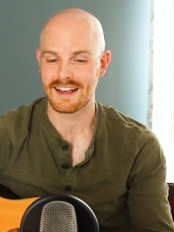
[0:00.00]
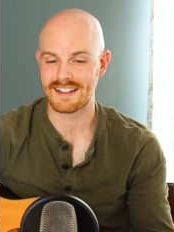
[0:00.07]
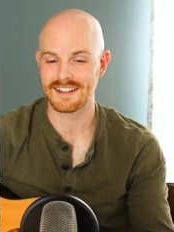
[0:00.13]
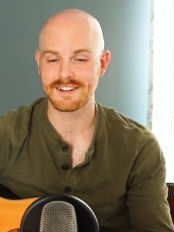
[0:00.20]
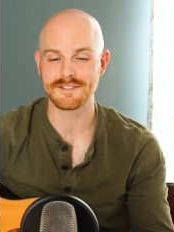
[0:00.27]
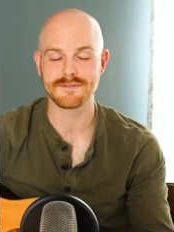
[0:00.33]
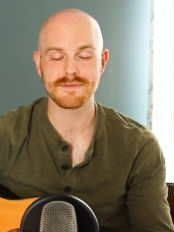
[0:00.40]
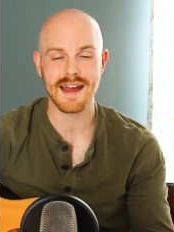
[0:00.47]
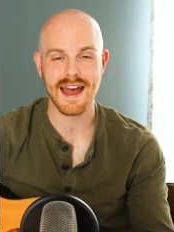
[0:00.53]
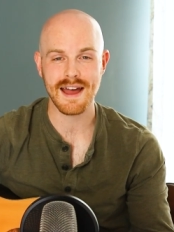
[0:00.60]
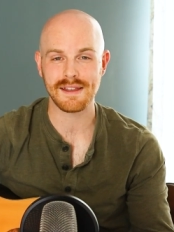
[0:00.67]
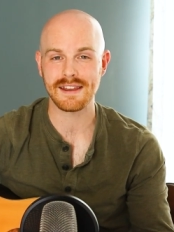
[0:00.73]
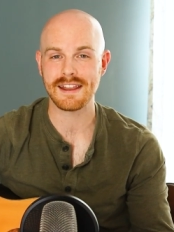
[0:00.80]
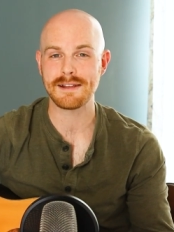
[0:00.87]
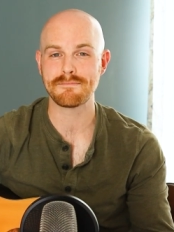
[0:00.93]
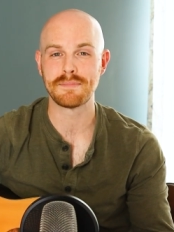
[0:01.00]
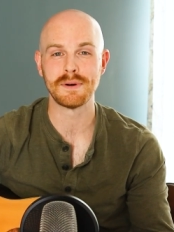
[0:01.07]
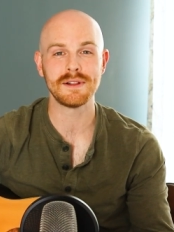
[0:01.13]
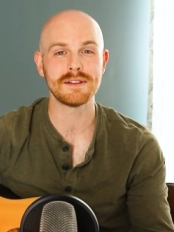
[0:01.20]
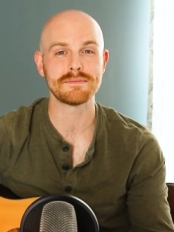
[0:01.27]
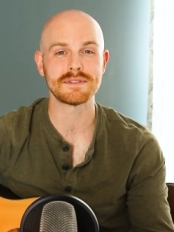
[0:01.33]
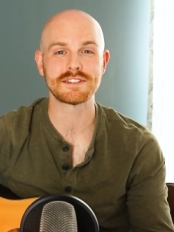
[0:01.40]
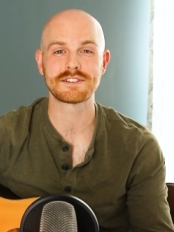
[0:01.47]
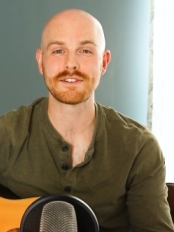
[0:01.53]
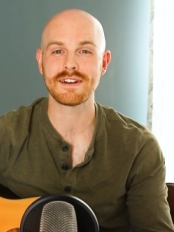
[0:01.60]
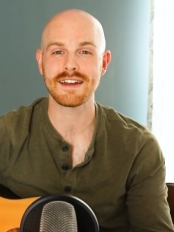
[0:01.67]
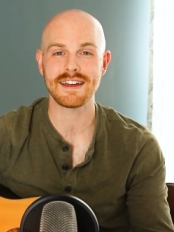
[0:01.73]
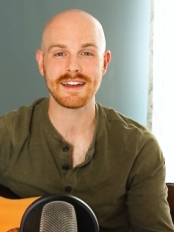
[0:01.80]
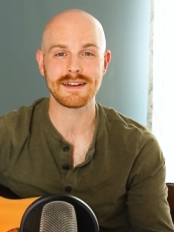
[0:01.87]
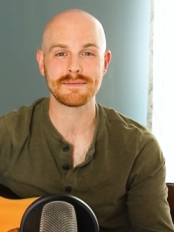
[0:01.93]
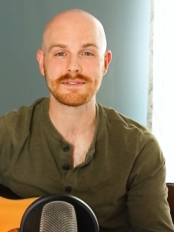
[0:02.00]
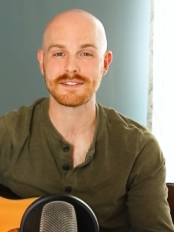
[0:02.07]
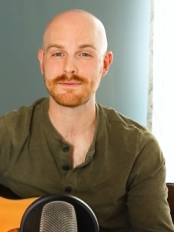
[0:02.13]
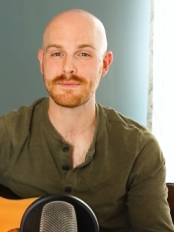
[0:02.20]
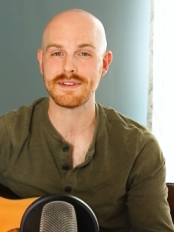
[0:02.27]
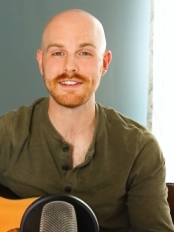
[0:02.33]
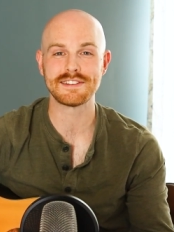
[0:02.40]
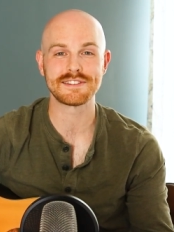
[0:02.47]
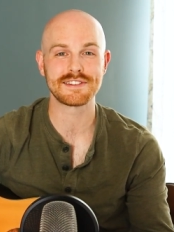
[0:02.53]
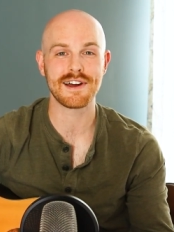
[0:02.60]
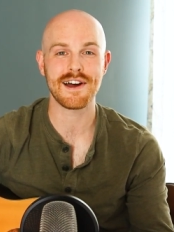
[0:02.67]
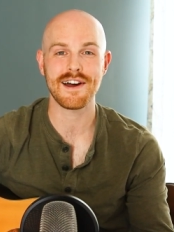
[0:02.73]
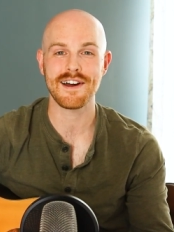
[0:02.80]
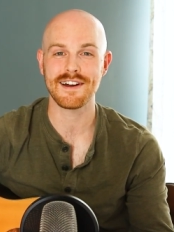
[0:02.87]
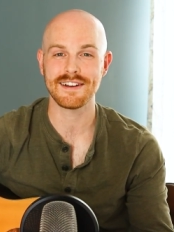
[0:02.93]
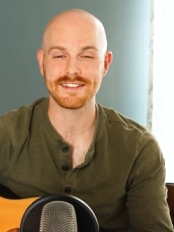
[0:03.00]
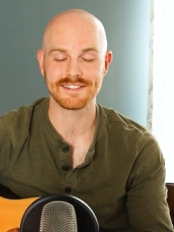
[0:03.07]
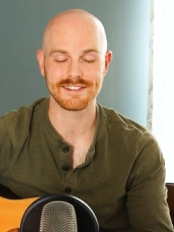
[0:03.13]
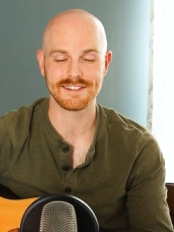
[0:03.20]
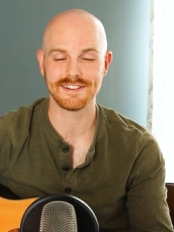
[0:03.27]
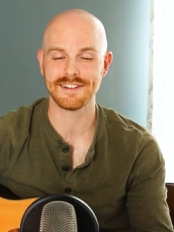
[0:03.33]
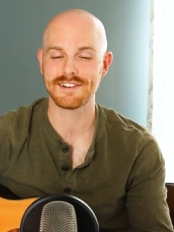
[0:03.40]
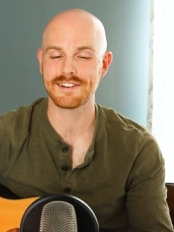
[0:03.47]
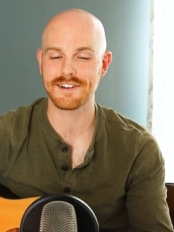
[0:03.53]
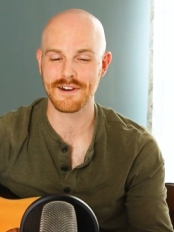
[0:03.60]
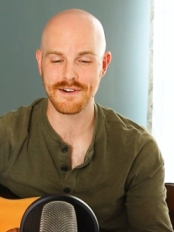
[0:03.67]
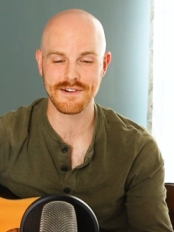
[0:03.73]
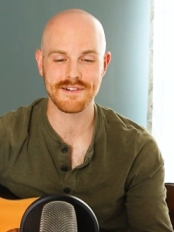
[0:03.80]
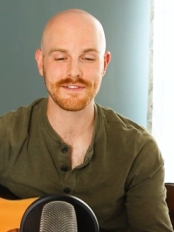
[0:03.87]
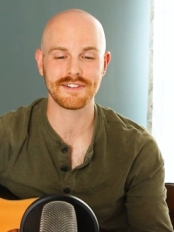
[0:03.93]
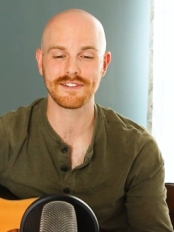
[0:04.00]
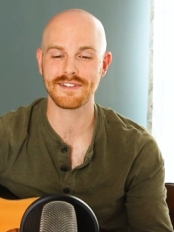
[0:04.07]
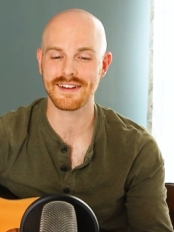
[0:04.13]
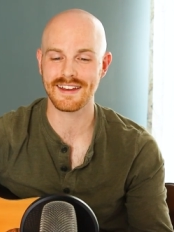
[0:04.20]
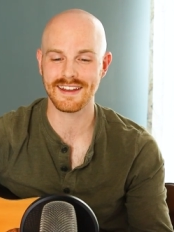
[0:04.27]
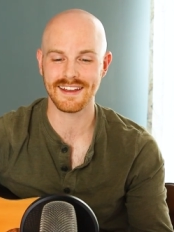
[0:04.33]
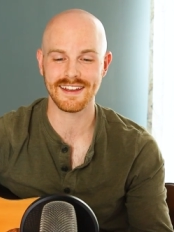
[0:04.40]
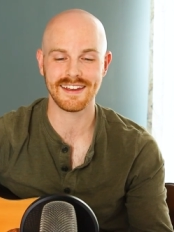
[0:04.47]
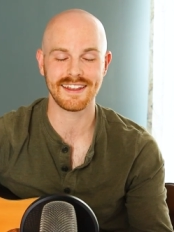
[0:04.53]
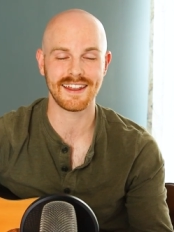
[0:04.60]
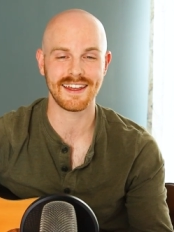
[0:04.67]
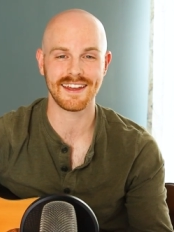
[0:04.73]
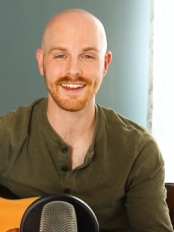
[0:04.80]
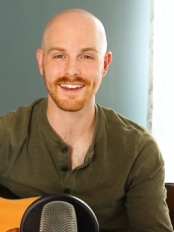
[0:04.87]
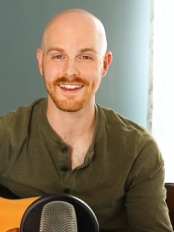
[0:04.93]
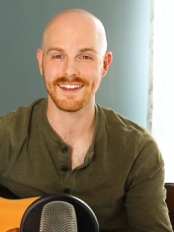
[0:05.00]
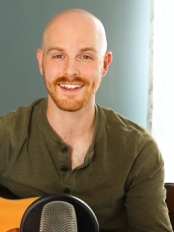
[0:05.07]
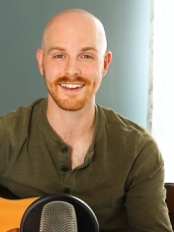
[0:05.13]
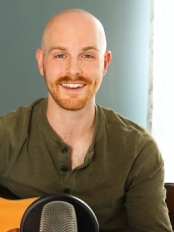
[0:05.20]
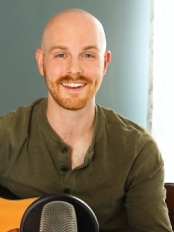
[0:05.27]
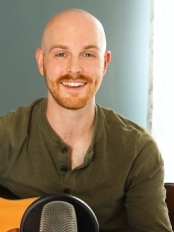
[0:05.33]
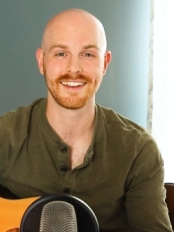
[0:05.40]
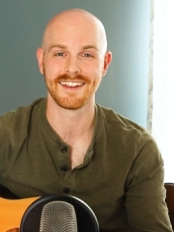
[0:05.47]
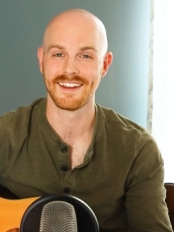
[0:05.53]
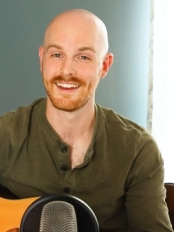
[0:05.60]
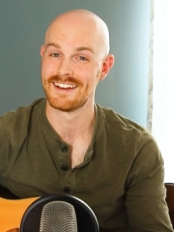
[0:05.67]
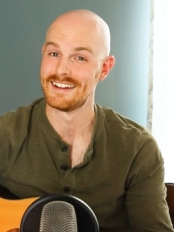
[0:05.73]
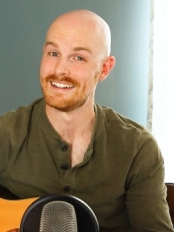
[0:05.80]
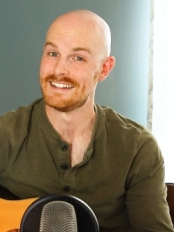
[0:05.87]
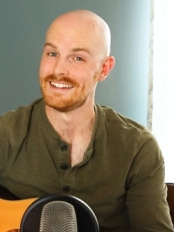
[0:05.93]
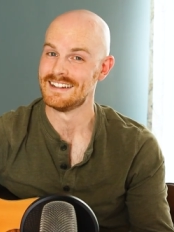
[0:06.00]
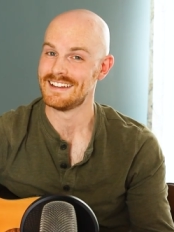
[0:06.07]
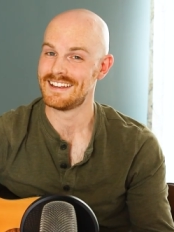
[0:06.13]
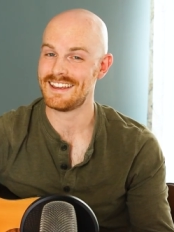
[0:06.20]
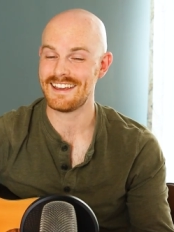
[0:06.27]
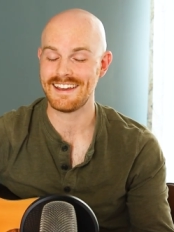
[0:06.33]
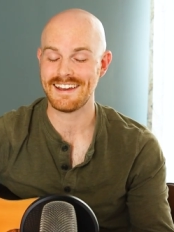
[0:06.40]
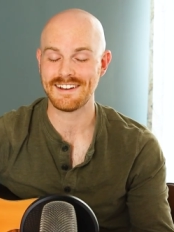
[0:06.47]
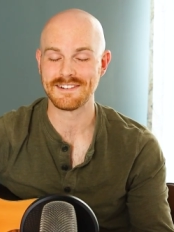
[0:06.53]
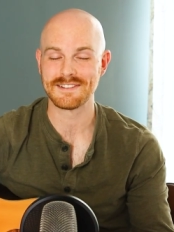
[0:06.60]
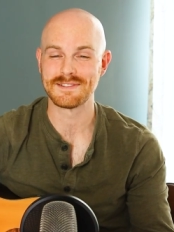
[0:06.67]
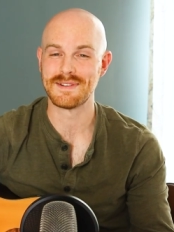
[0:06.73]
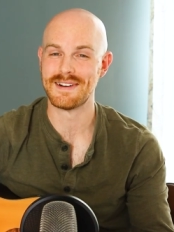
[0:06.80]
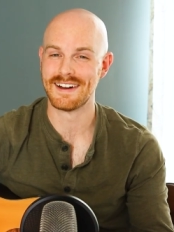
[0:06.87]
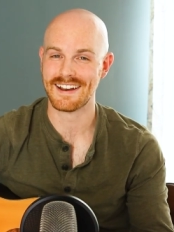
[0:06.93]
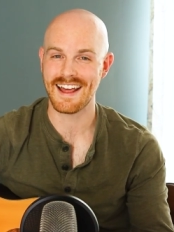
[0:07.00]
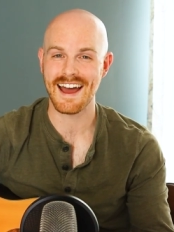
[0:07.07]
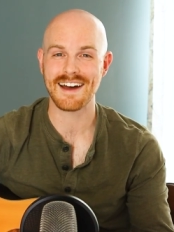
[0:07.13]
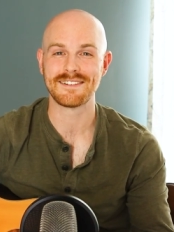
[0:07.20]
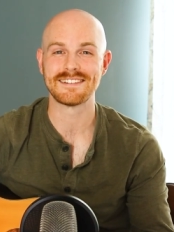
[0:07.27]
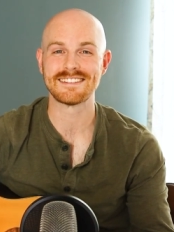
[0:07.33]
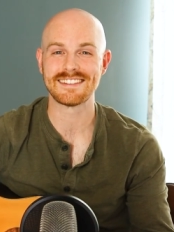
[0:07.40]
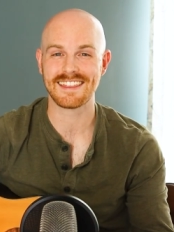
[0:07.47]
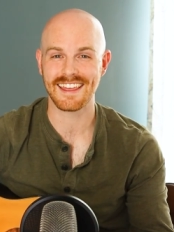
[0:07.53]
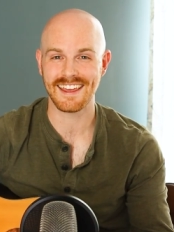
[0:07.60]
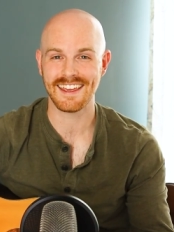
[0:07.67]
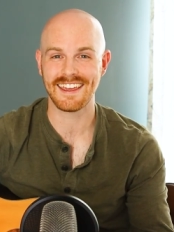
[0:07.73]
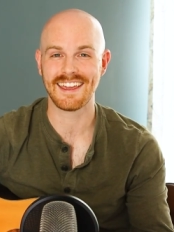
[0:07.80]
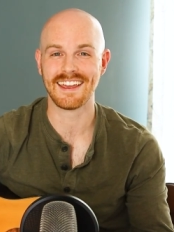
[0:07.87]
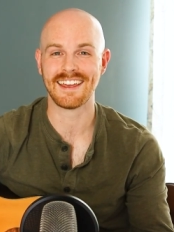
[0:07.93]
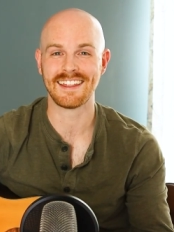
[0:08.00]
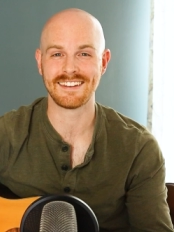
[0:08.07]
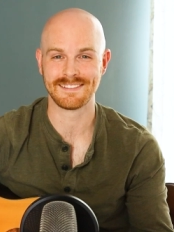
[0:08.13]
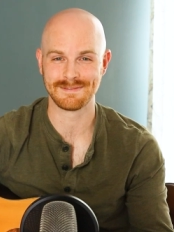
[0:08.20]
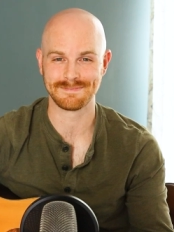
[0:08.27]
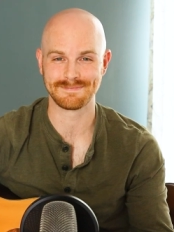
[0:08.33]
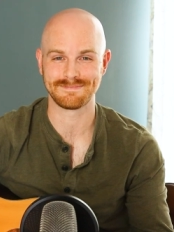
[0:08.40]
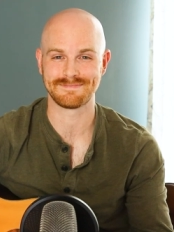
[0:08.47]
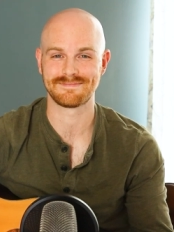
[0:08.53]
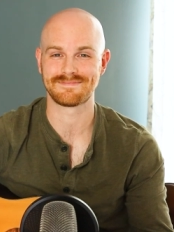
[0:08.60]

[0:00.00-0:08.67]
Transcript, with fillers: Click around and I pull up my scripts and we start to look over it, and here's what I was thinking.